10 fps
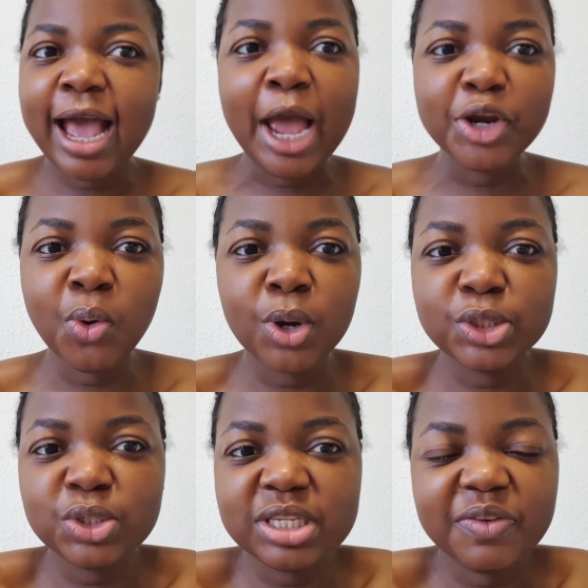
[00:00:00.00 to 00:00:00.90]
I don't
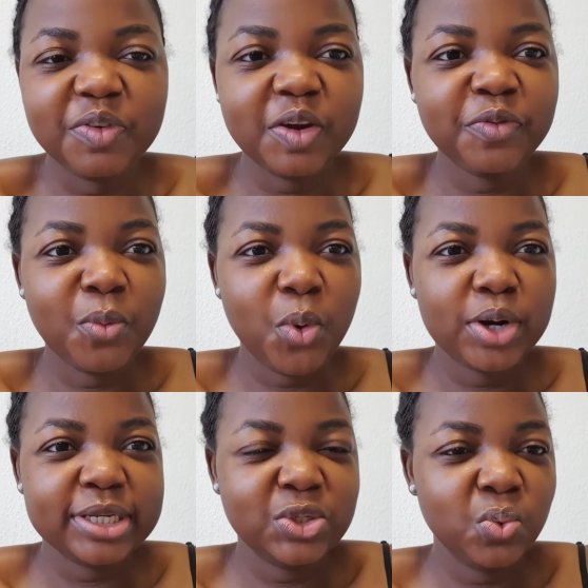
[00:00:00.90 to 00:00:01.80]
want to deviate from
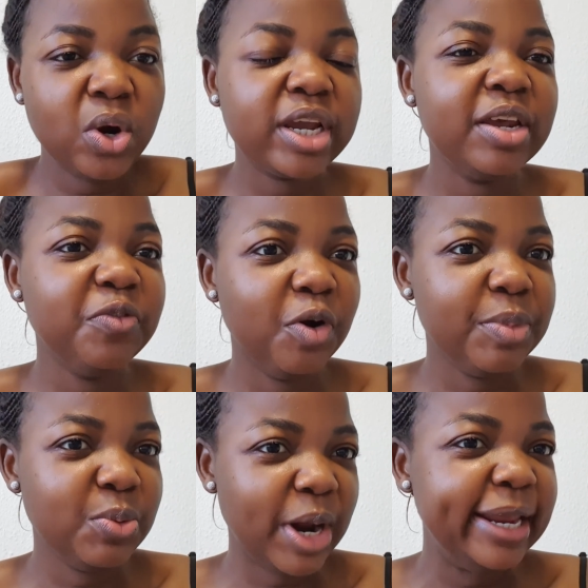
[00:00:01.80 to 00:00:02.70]
what is working for
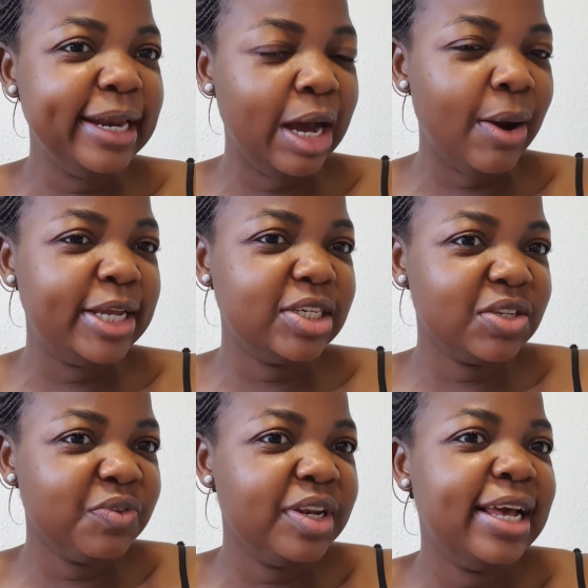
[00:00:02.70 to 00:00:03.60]
me right now. I
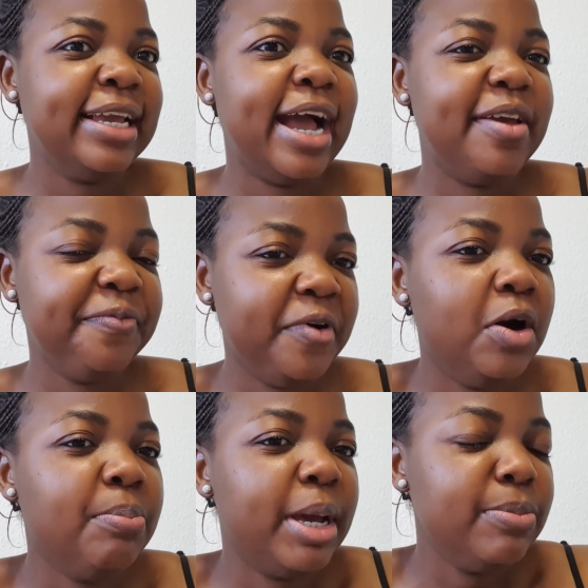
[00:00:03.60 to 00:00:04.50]
just feel like I
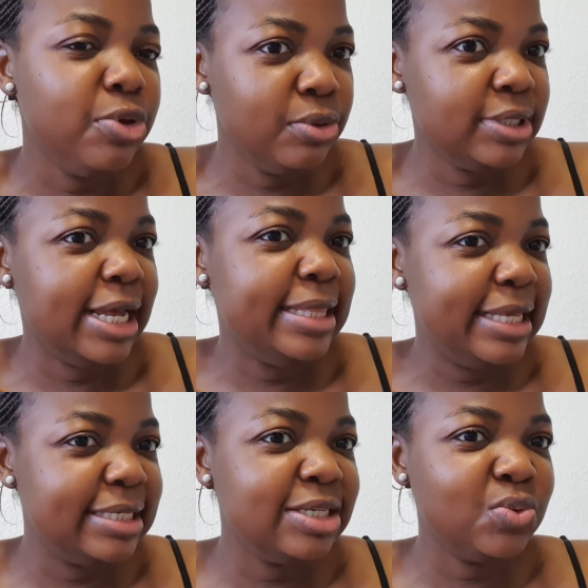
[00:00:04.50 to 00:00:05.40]
found my muse and
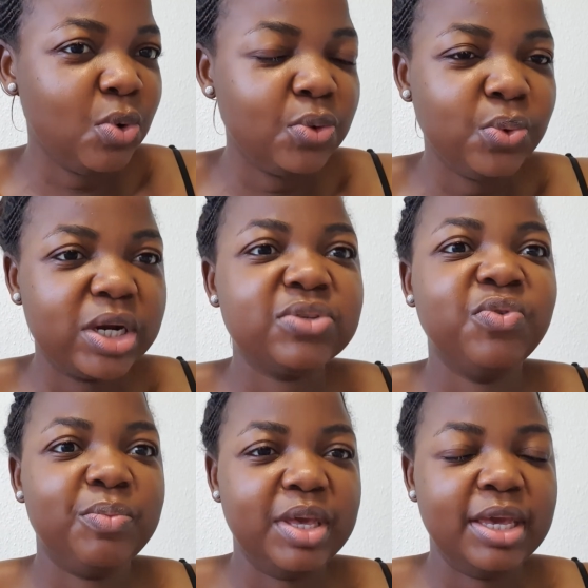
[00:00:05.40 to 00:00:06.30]
this is what works
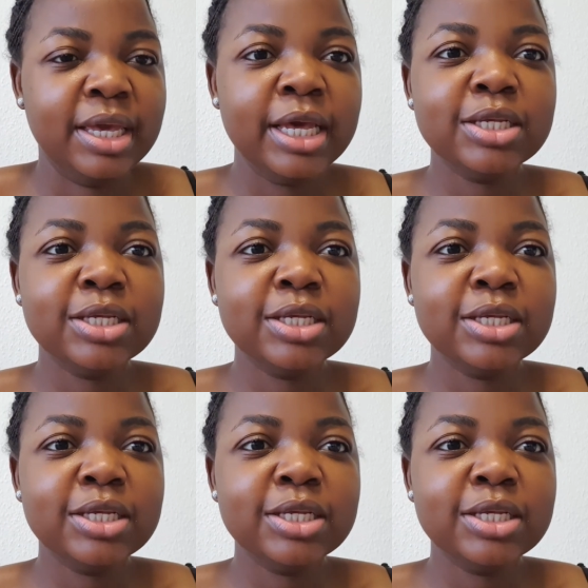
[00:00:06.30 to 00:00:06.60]
for me.